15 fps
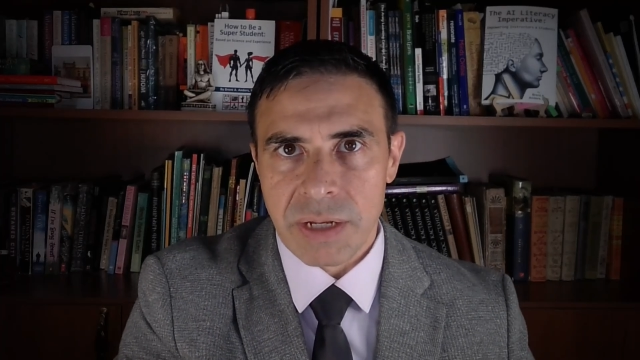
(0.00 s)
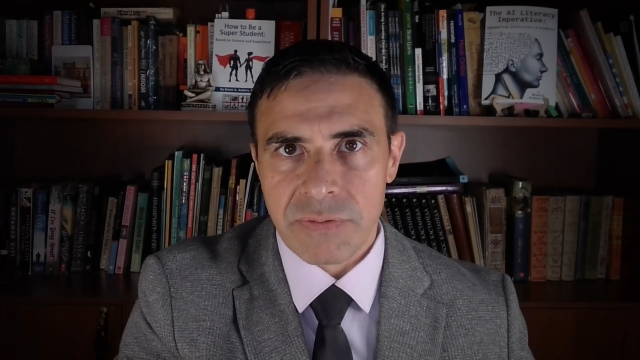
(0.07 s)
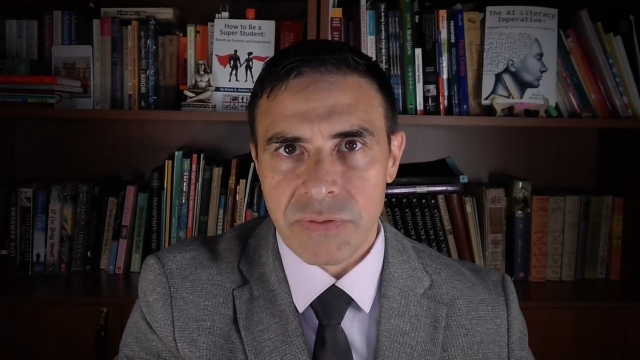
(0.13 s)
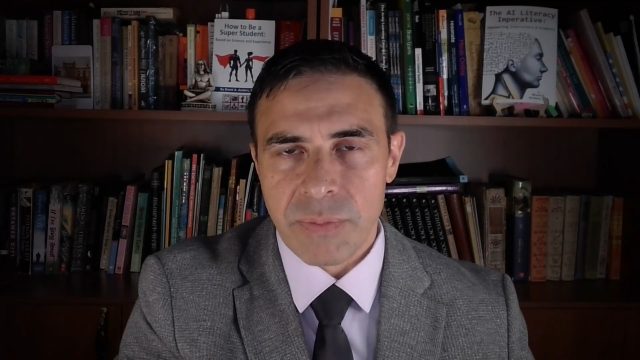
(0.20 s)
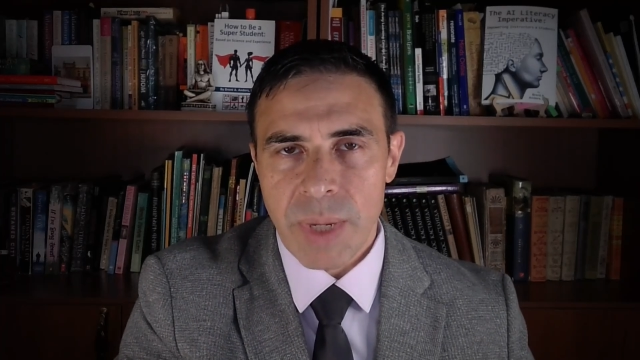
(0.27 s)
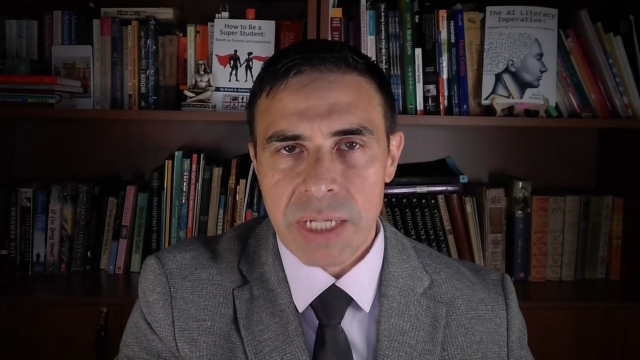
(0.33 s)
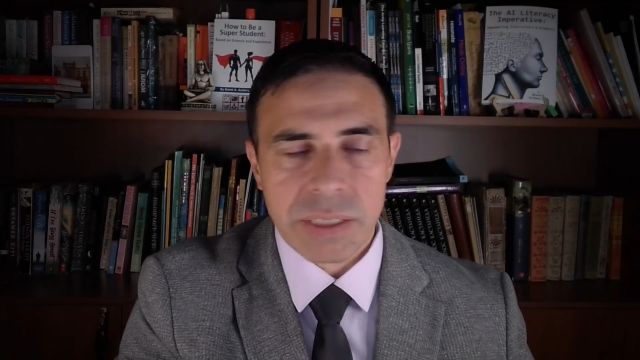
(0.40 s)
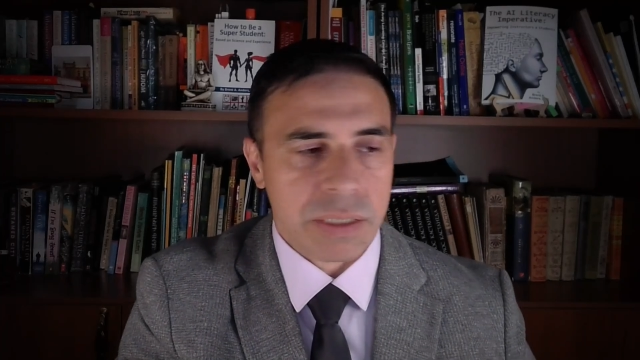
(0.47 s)

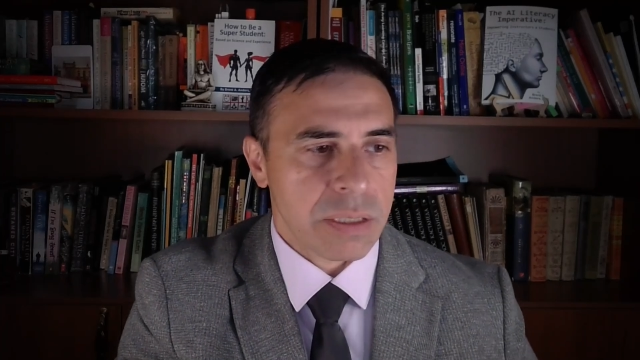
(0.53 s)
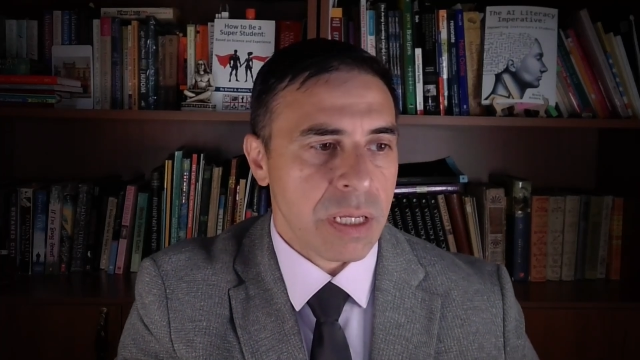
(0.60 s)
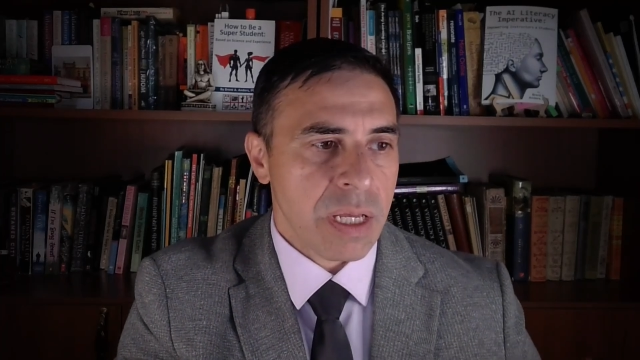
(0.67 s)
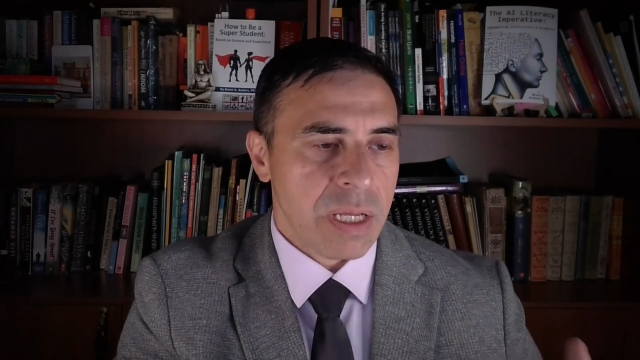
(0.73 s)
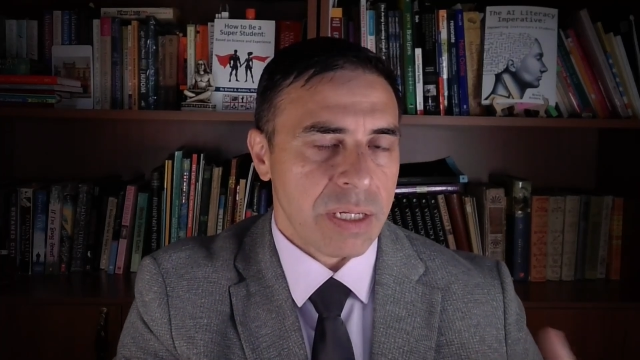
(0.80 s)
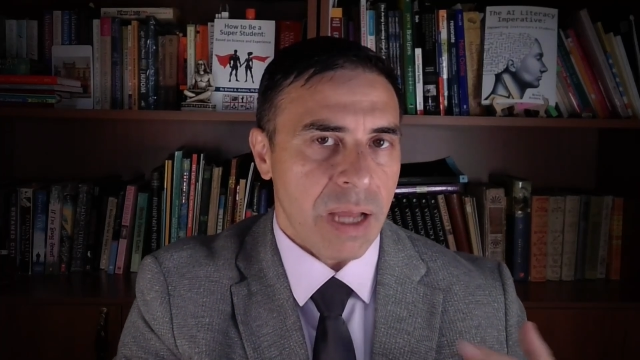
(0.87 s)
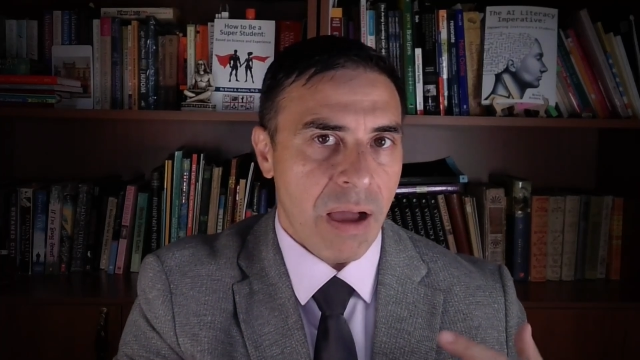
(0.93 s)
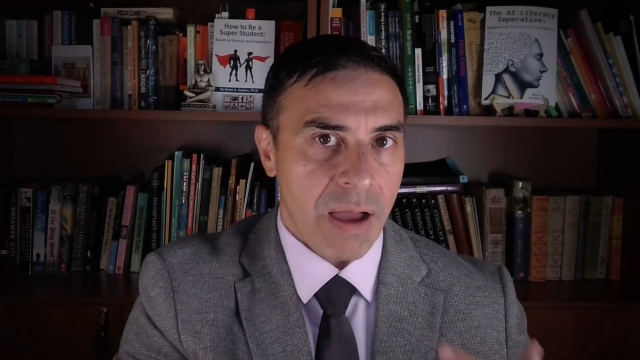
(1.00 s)
information?
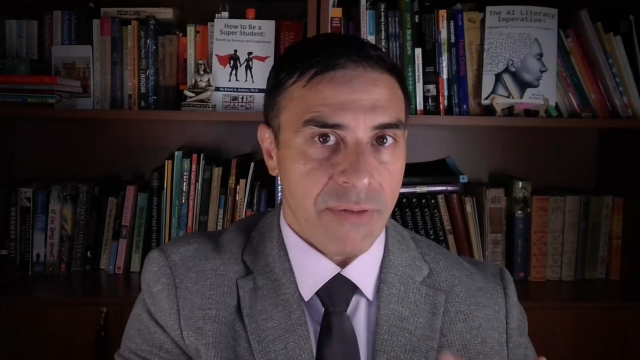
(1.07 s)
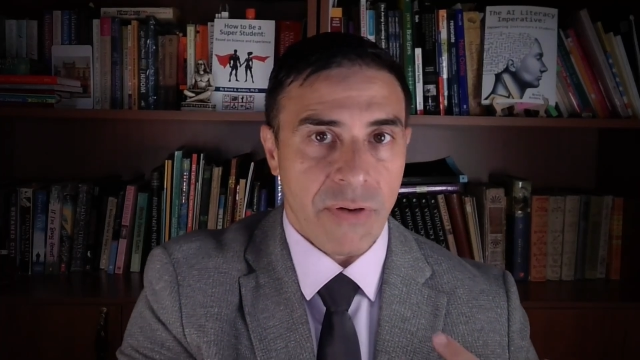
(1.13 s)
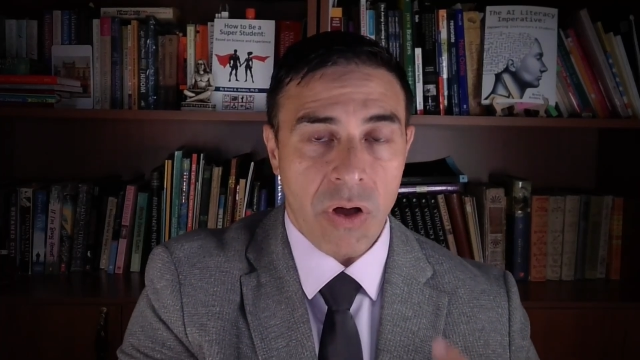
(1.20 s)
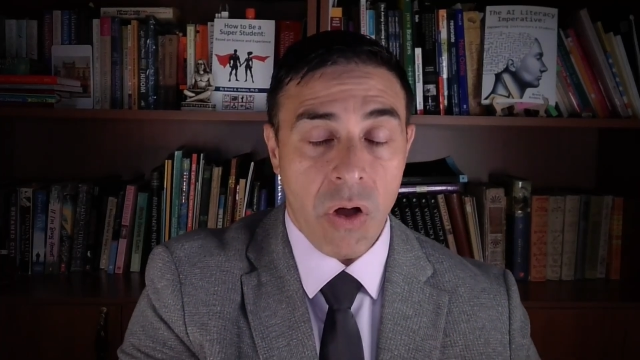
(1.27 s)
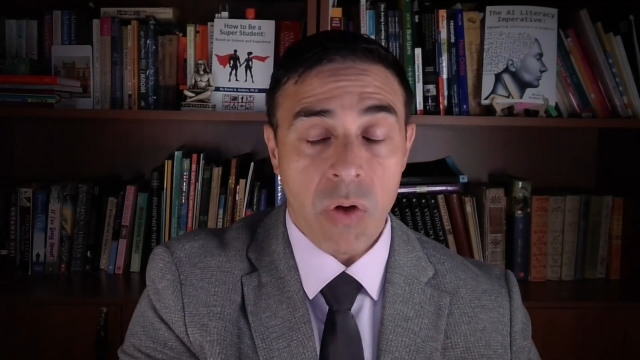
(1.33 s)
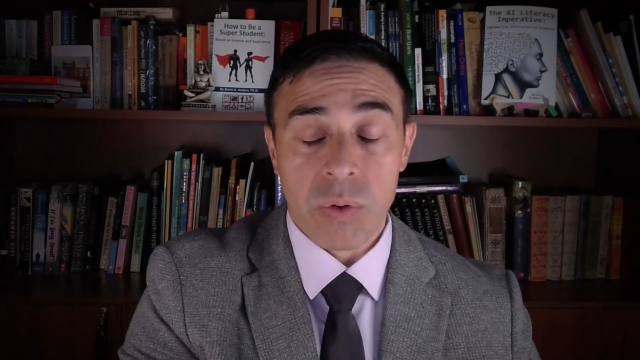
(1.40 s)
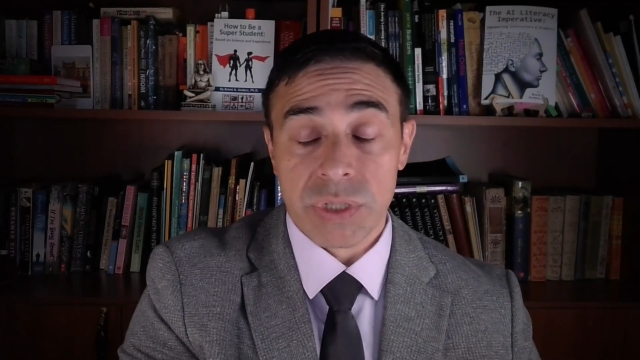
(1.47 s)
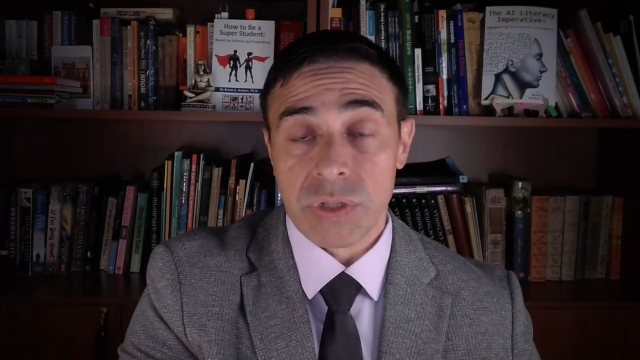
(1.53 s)
Now, I've
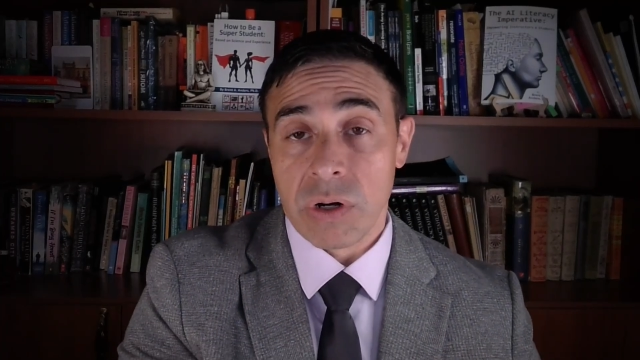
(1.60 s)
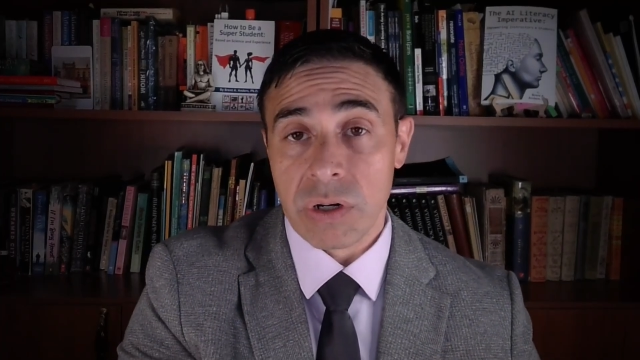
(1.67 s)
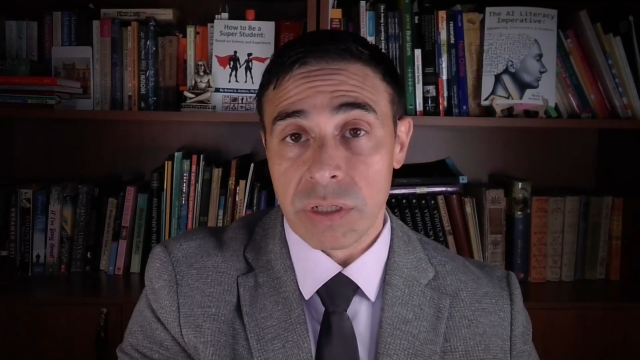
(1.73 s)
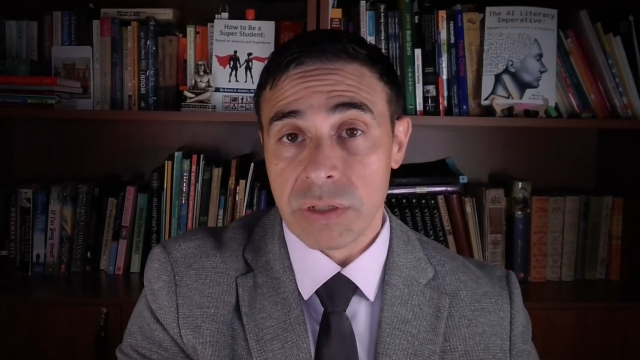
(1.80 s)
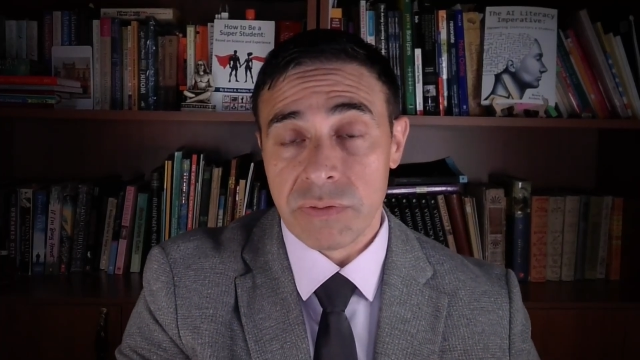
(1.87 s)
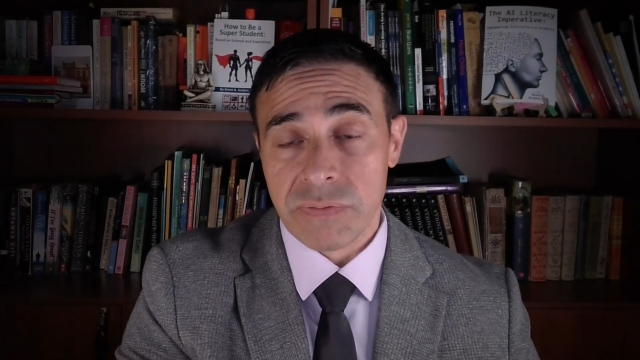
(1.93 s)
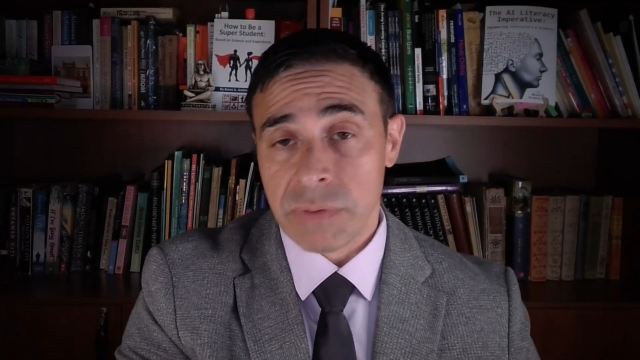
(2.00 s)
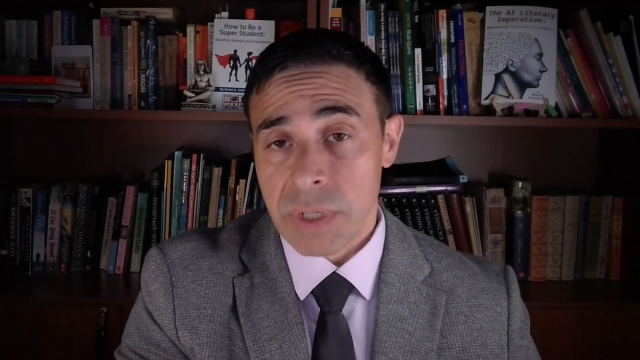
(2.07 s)
always argued